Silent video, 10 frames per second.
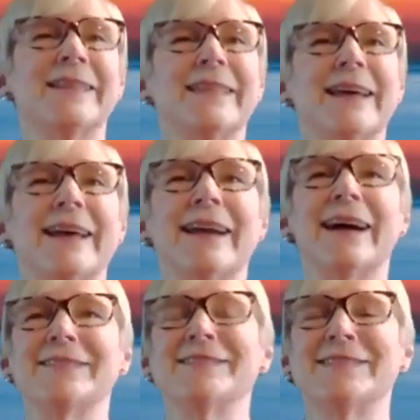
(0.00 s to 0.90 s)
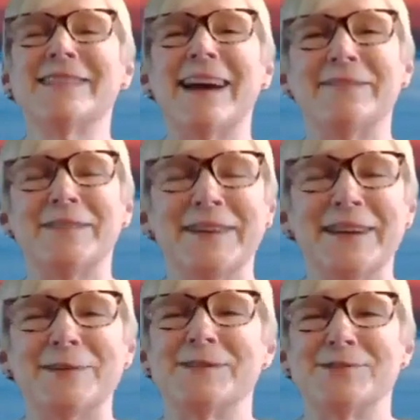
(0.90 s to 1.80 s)
that I just have, you
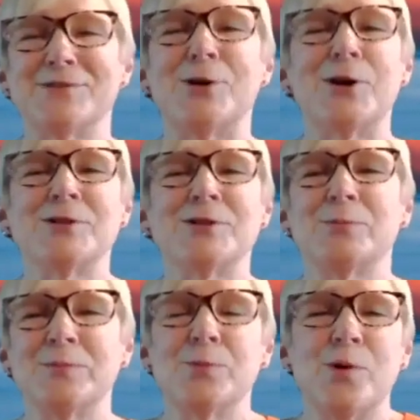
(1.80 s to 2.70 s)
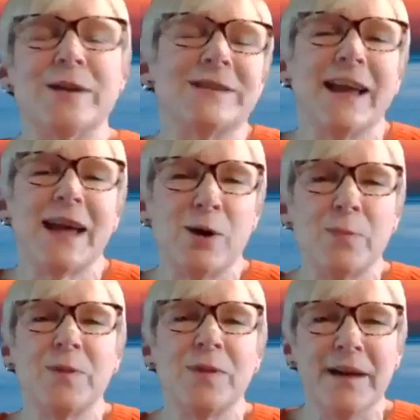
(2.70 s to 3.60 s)
know, such a heart to want to
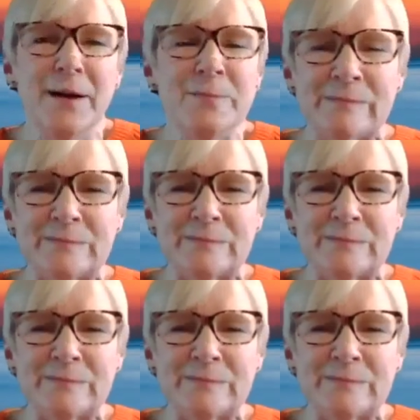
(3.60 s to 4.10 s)
help them.